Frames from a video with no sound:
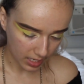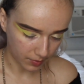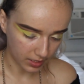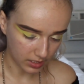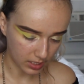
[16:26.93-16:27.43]

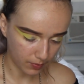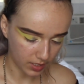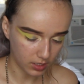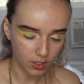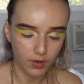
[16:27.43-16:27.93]
I'm gonna
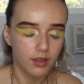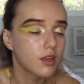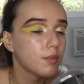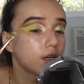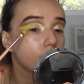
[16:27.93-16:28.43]
dip into it,
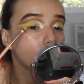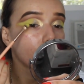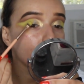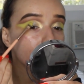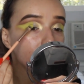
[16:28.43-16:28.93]
and then I'm gonna
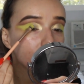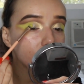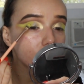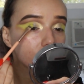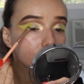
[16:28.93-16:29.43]
go
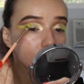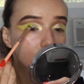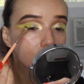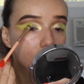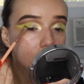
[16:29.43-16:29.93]
into
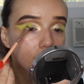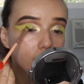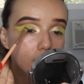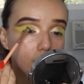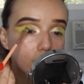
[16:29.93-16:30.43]
the
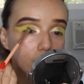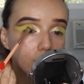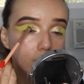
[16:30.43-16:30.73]
yellow,